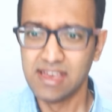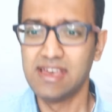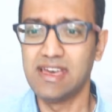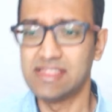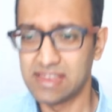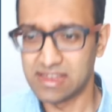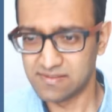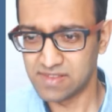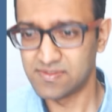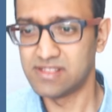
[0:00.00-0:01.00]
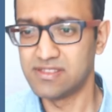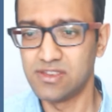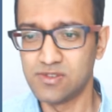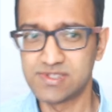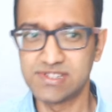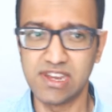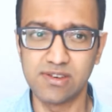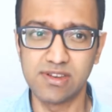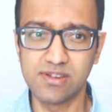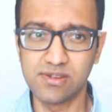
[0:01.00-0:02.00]
and then we will use
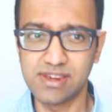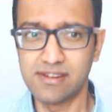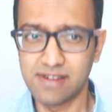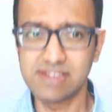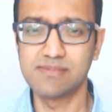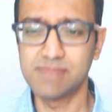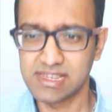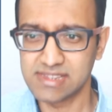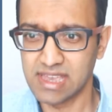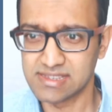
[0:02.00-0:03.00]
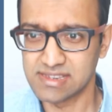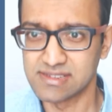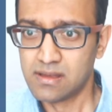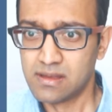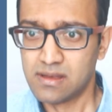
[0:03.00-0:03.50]
JUnit to write some test cases.